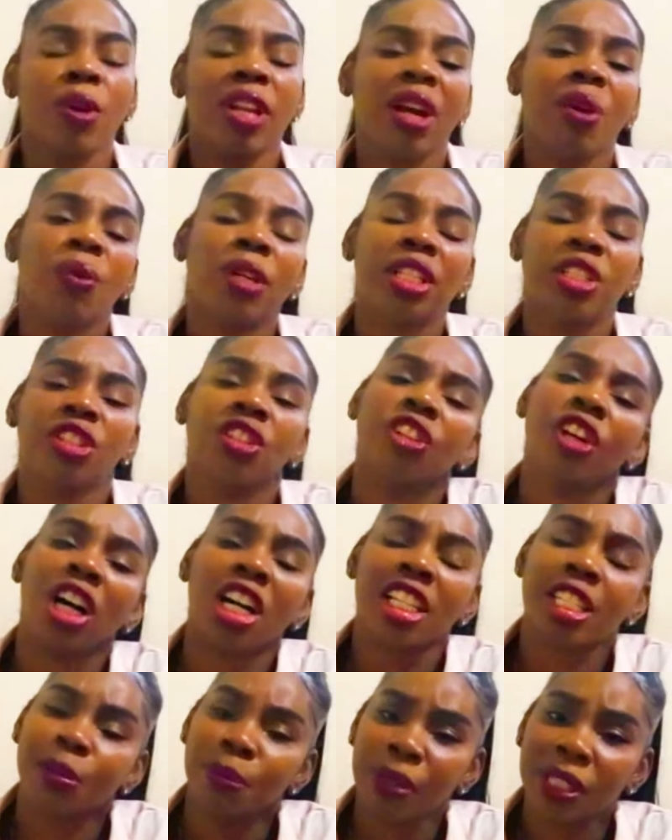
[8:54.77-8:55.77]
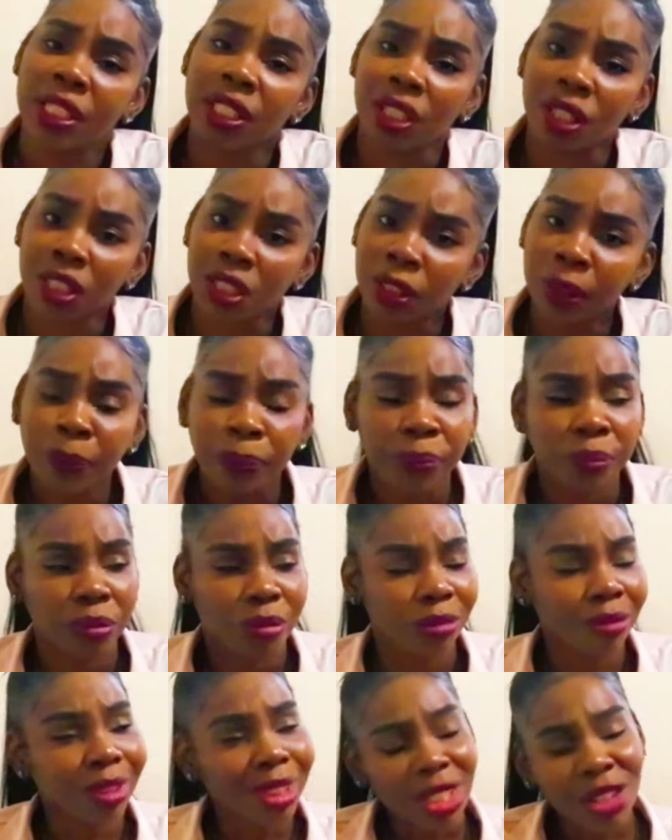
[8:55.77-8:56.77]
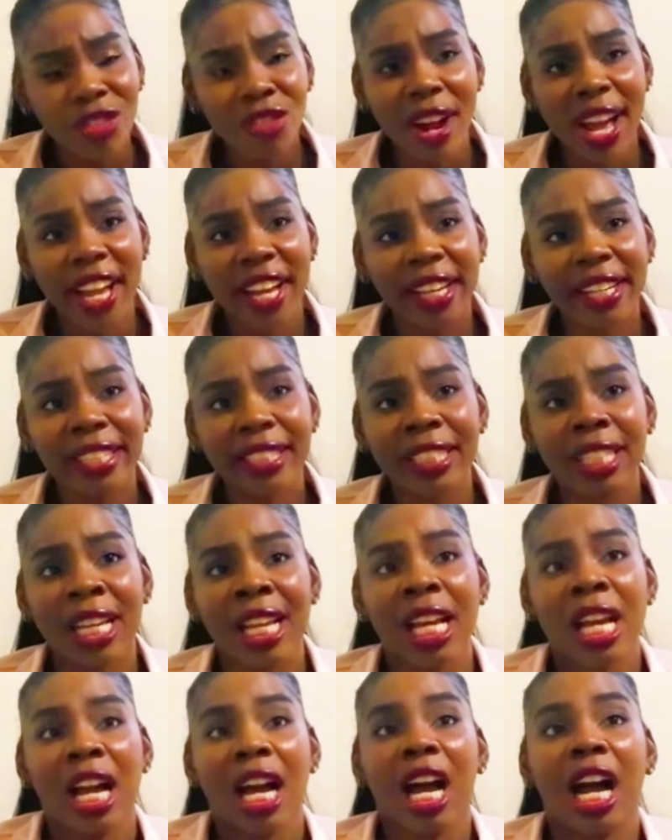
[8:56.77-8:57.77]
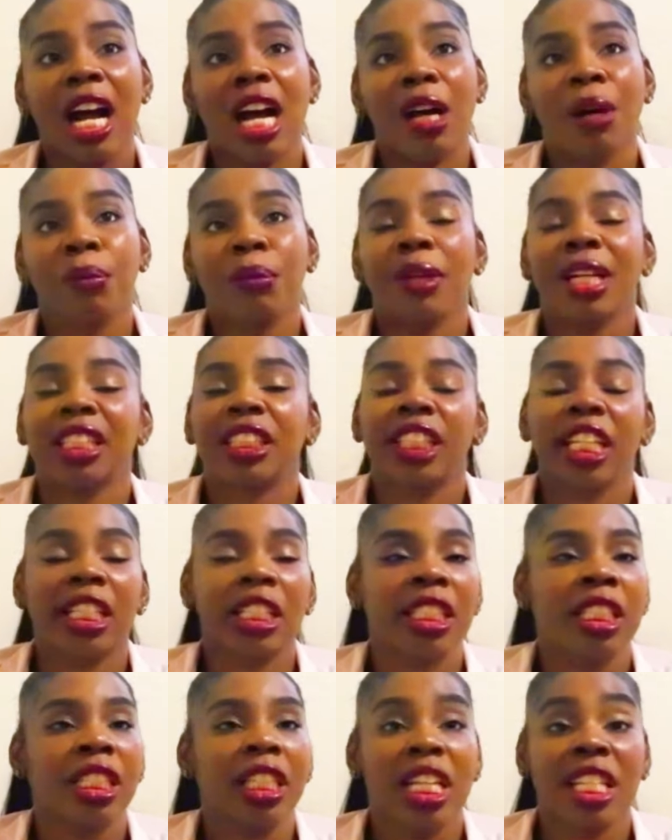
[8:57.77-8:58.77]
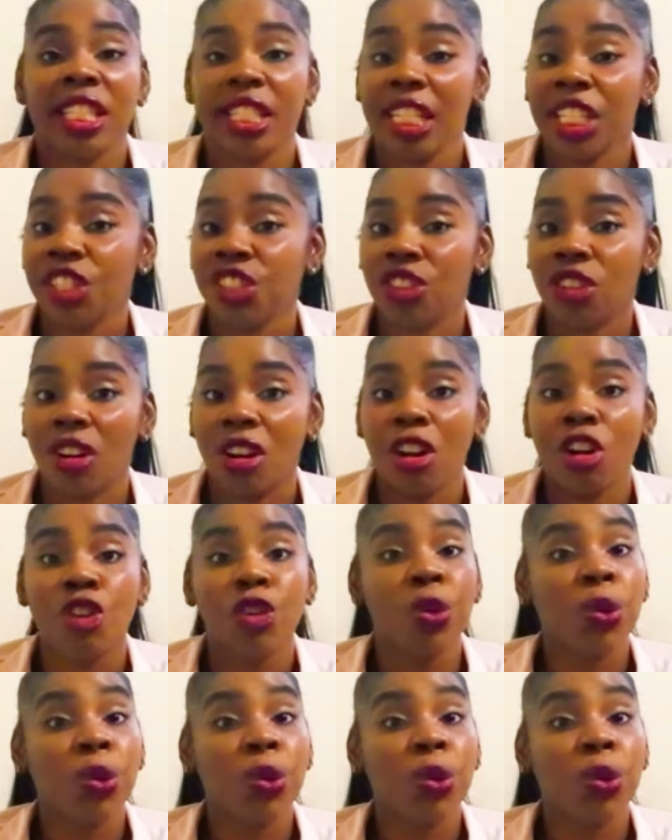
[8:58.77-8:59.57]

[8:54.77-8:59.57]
When I went to the hospital, right, I checked in, etc.